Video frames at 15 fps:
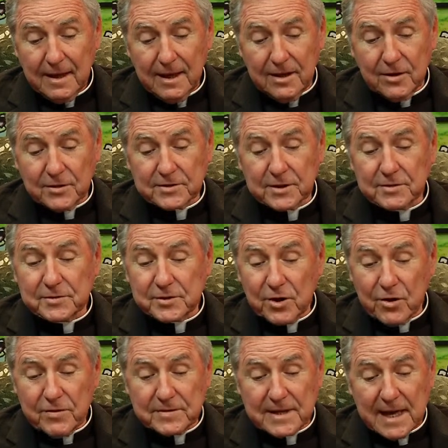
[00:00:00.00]
He also
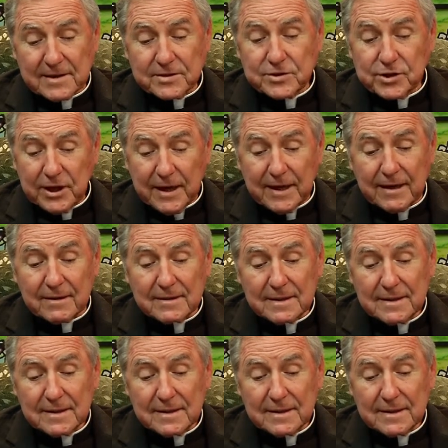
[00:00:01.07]
serves as chair